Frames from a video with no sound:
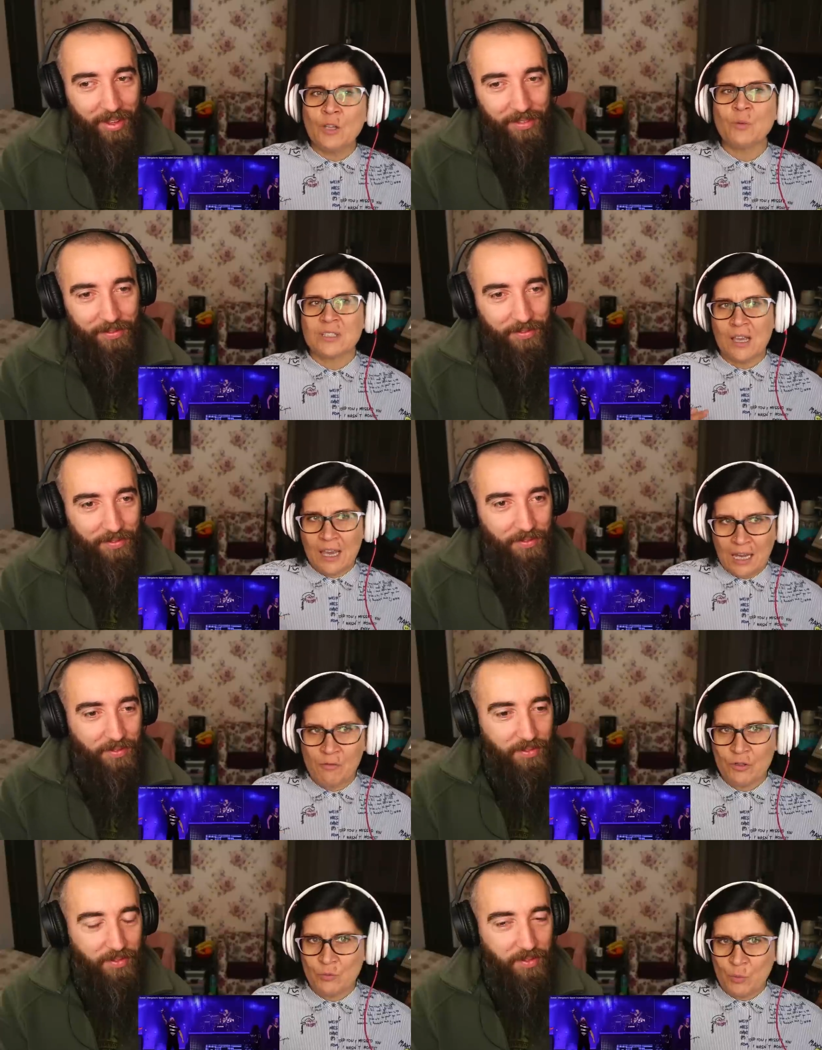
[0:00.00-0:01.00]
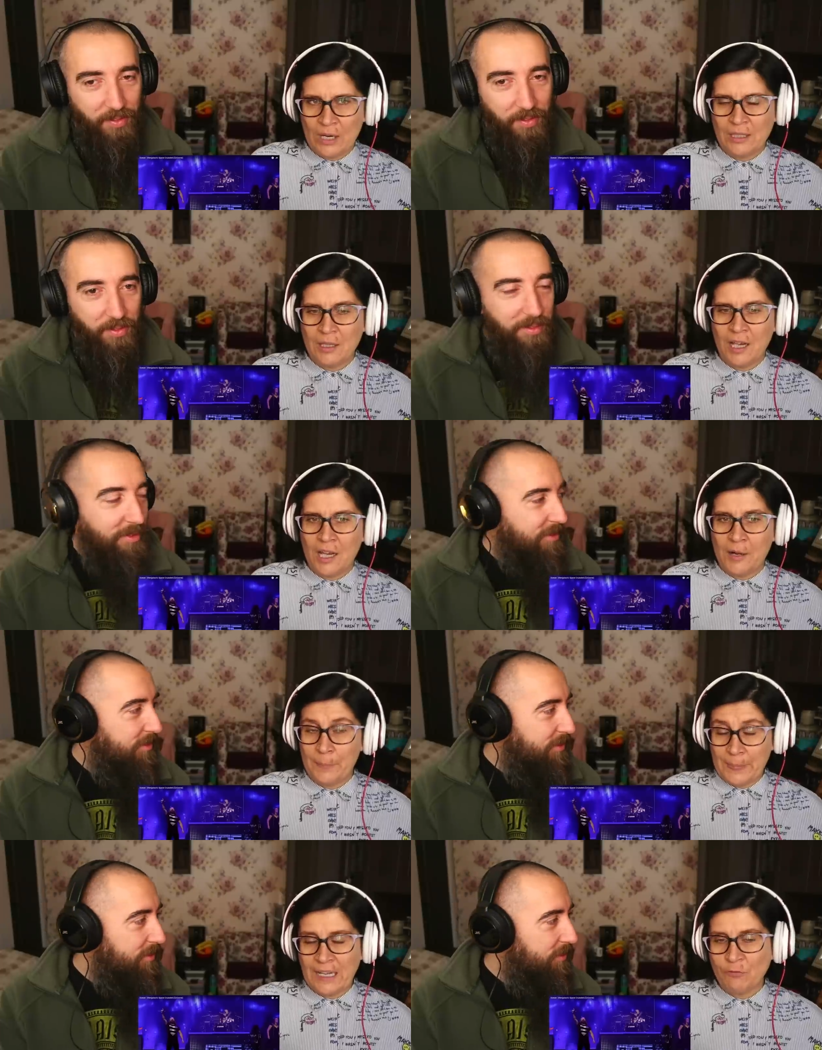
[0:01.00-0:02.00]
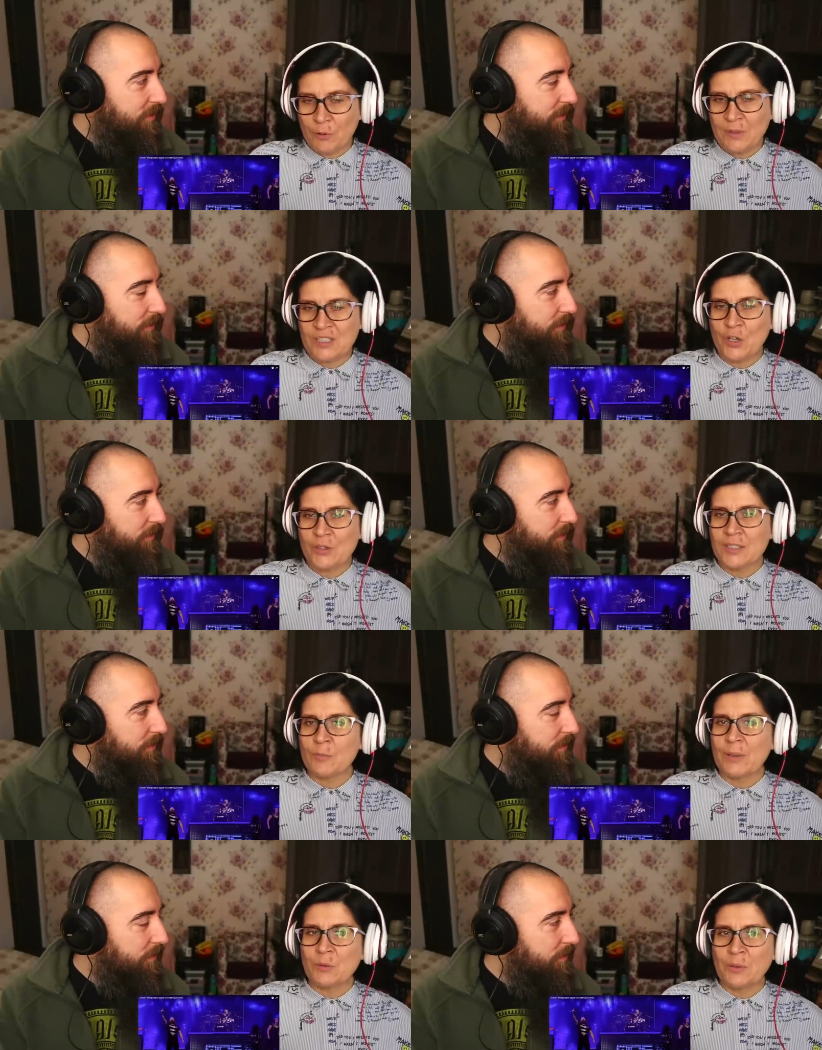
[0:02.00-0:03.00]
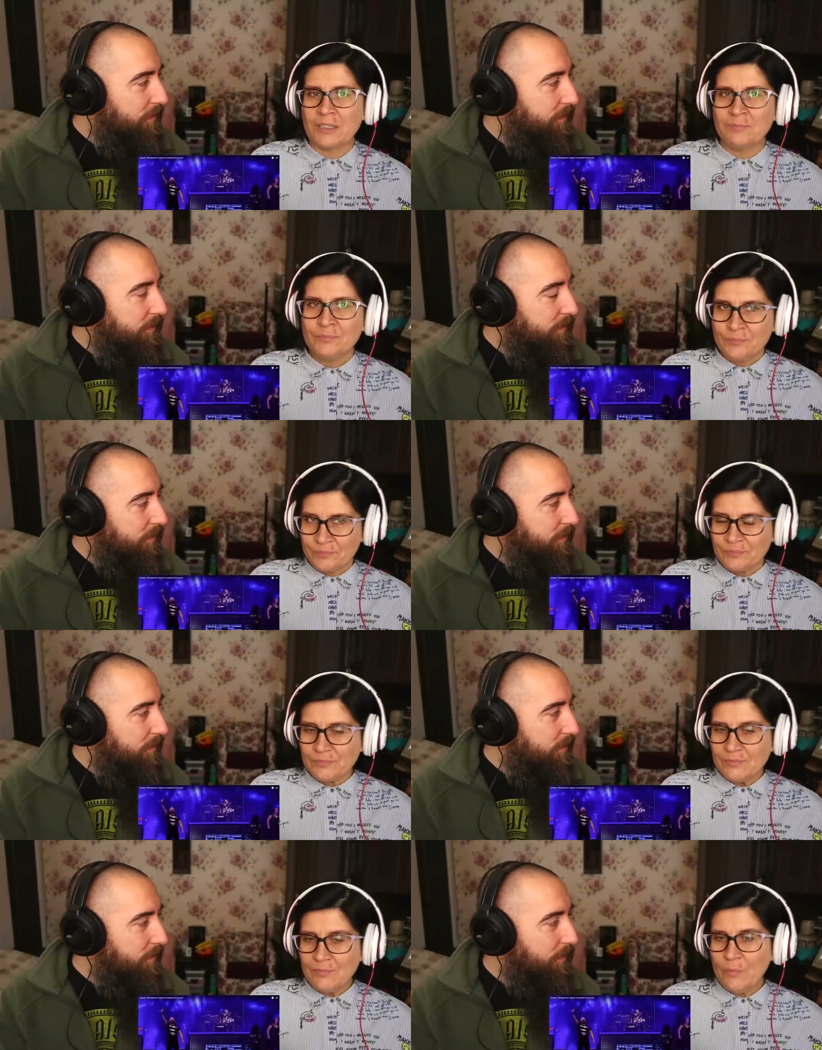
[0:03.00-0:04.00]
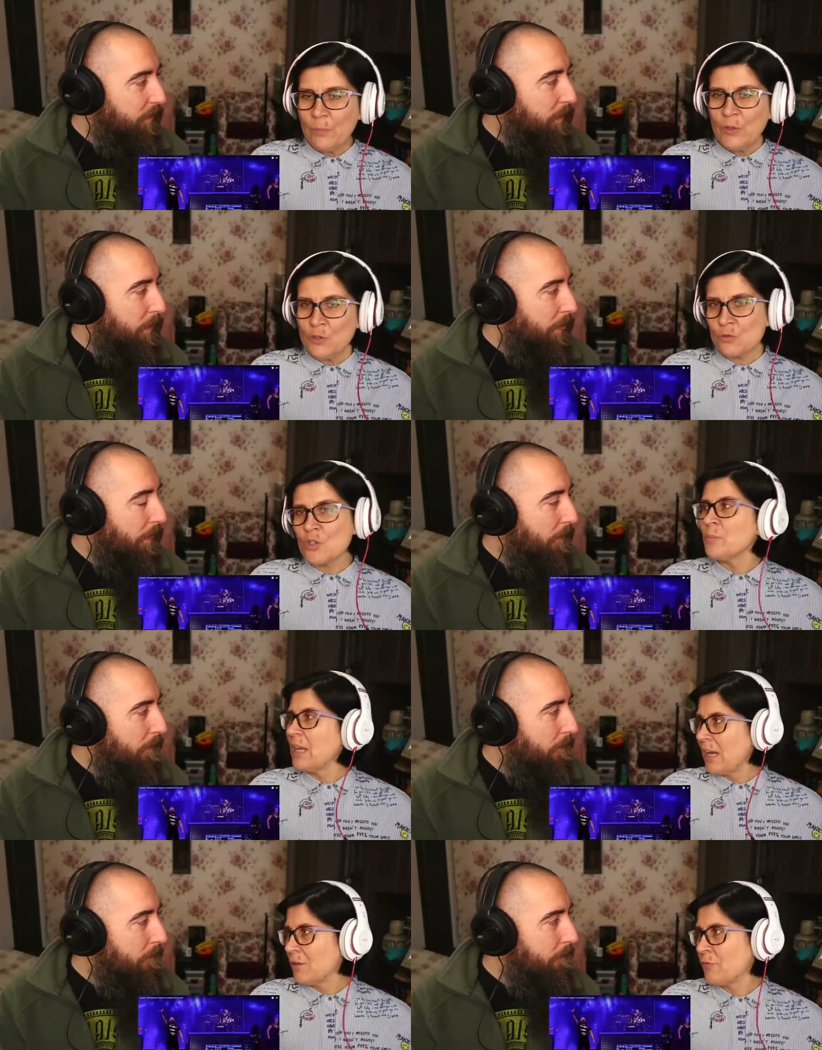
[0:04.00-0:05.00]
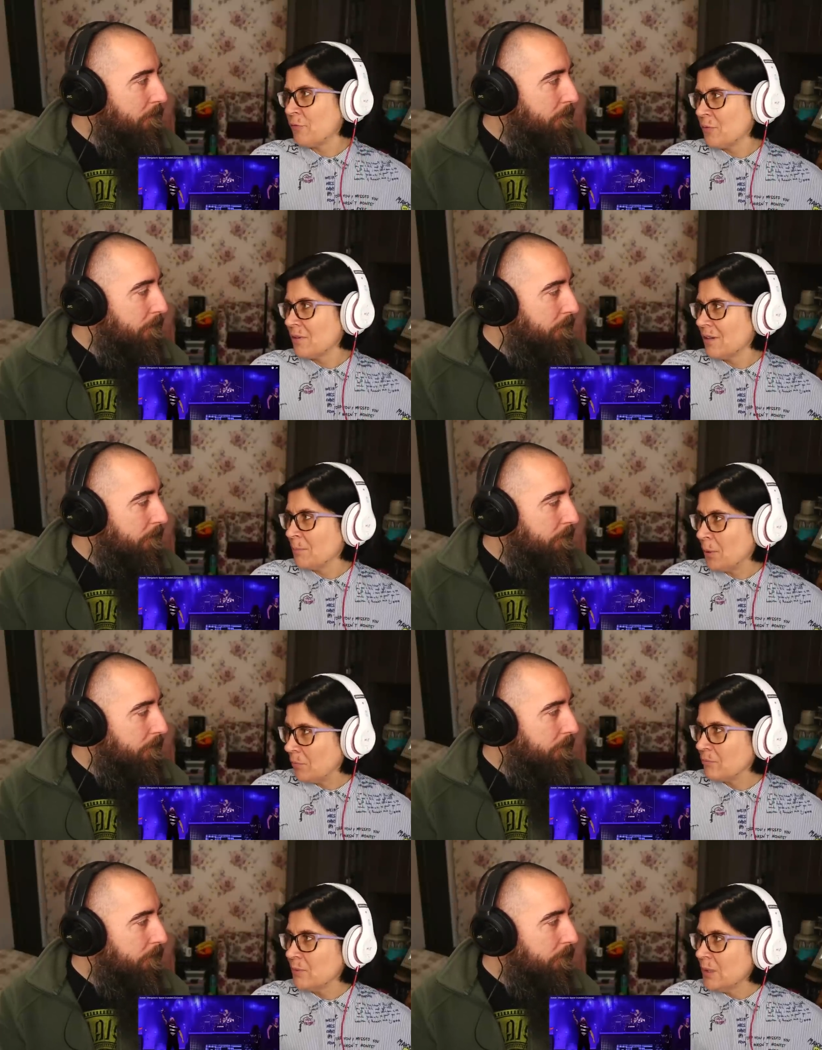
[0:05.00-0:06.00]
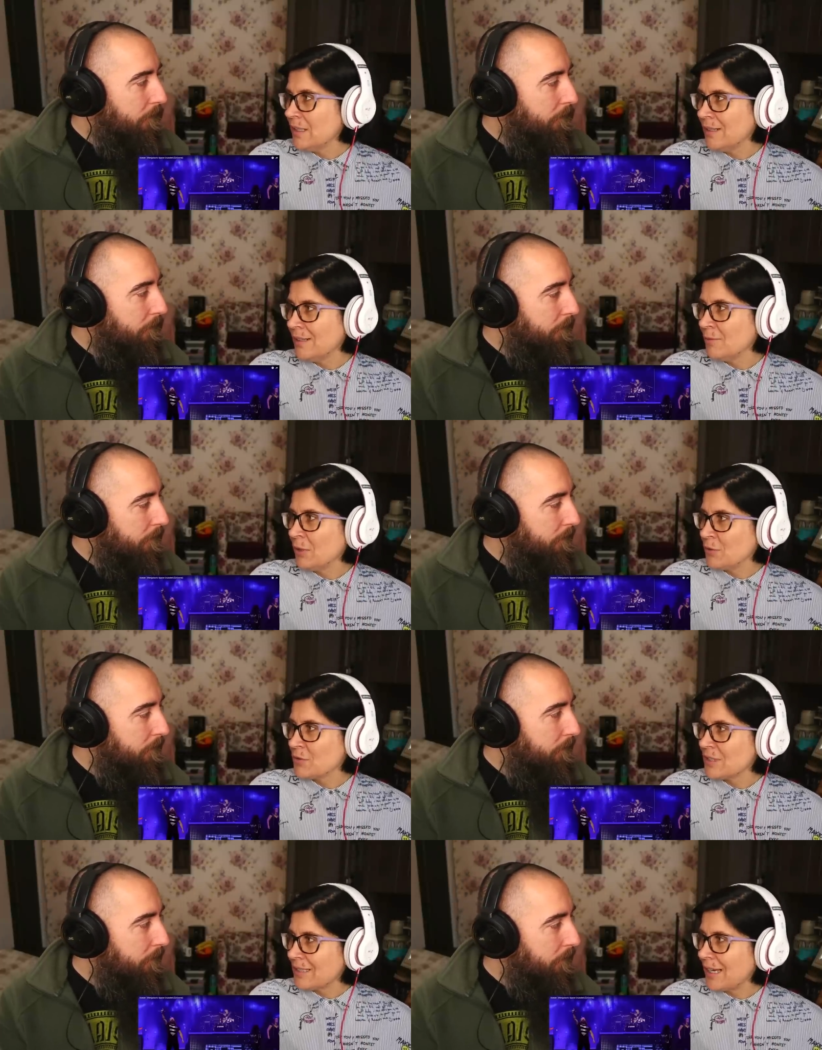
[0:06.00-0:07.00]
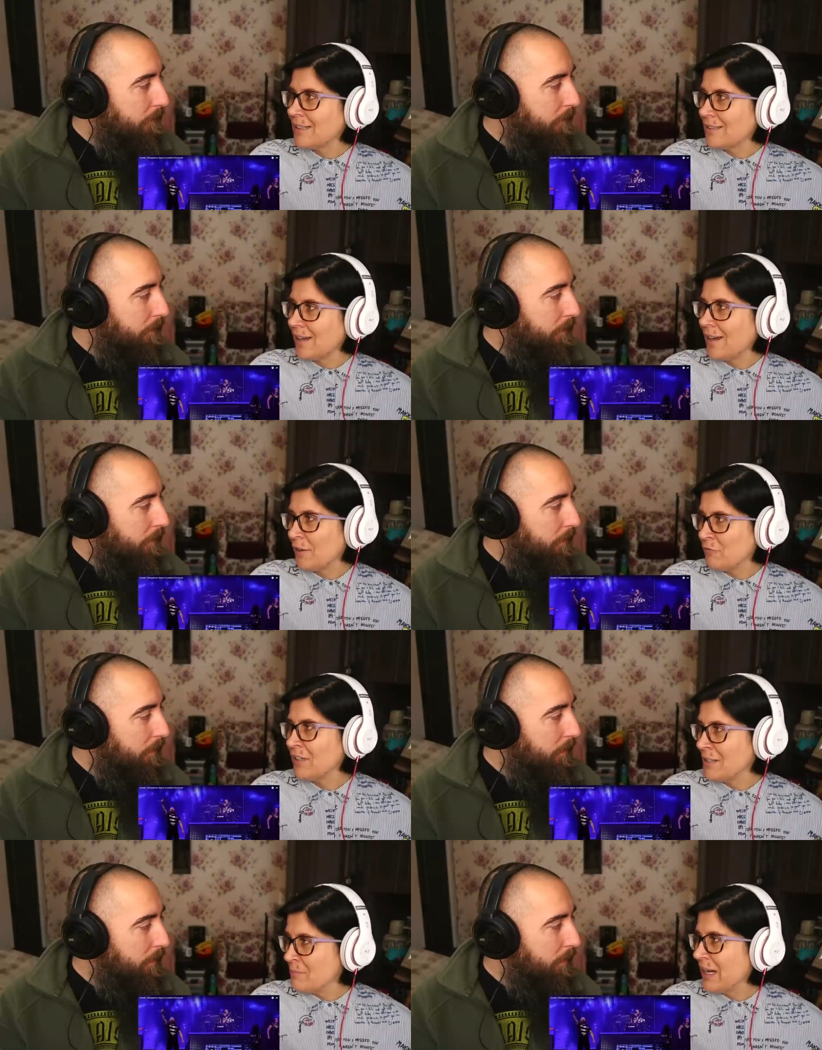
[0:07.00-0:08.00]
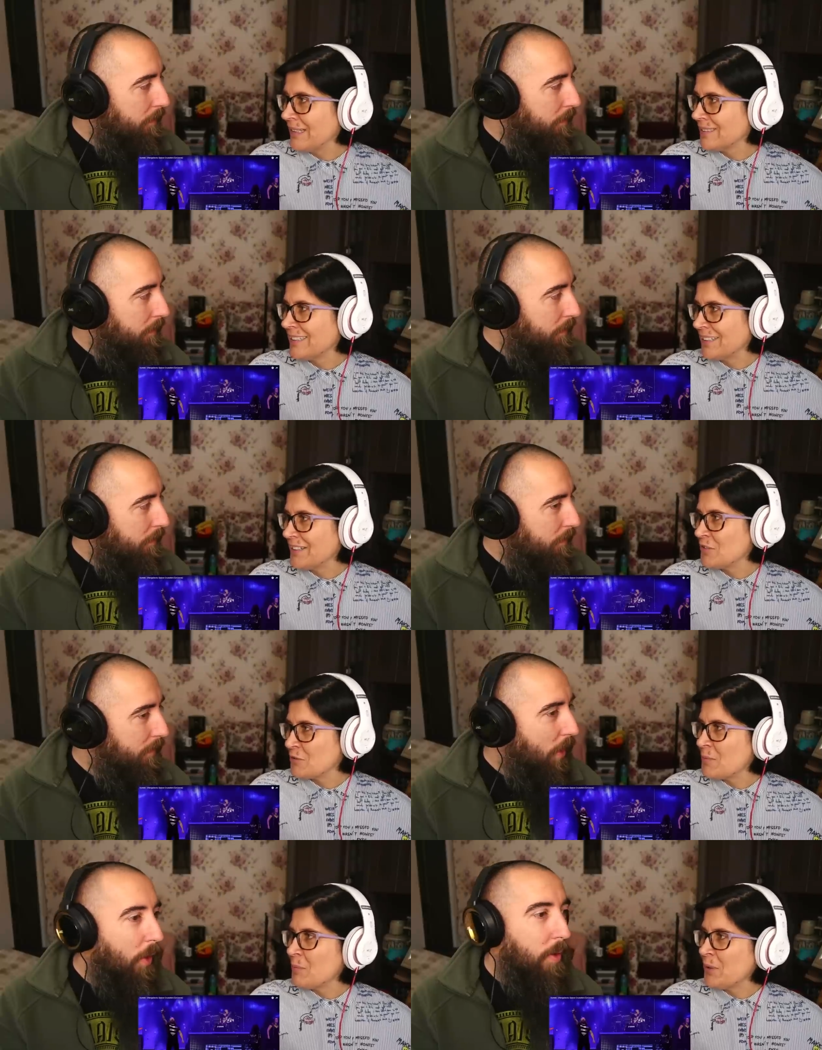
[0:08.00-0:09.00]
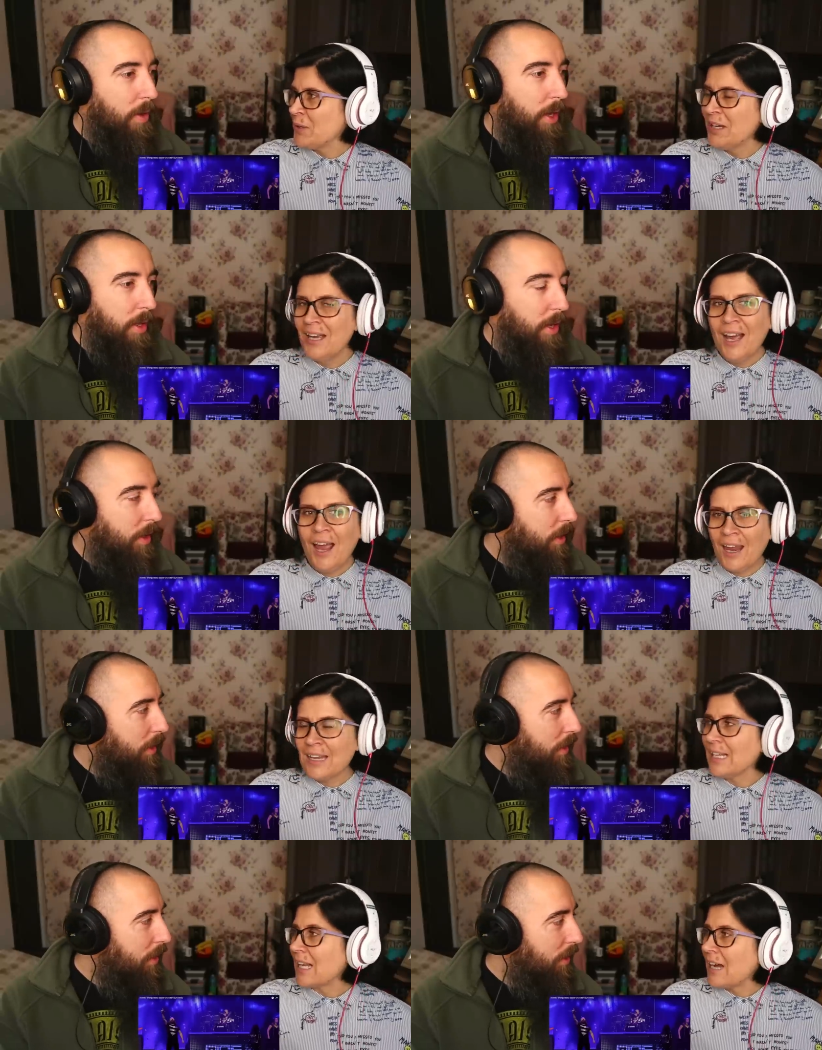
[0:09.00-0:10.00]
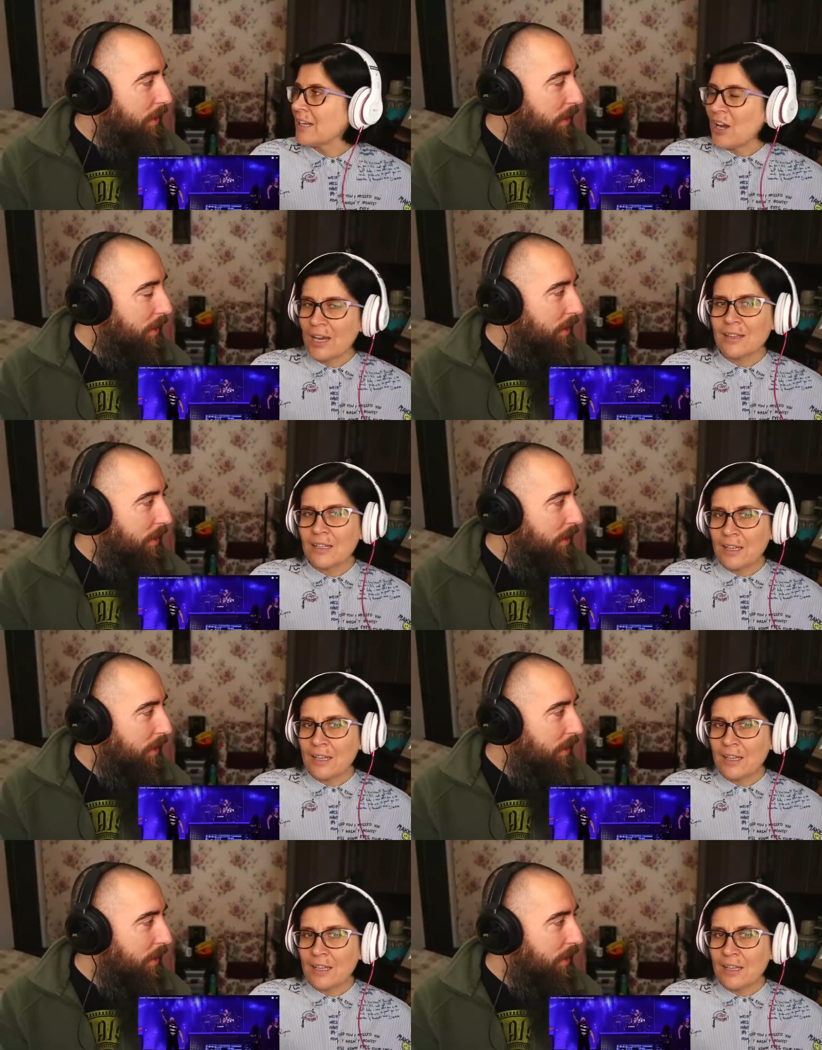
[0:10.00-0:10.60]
Speaker 1: it was the Ayreon when not from this concert, but when you drop the F bomb. When you said the effing amazing, you remember? All right, yeah. And I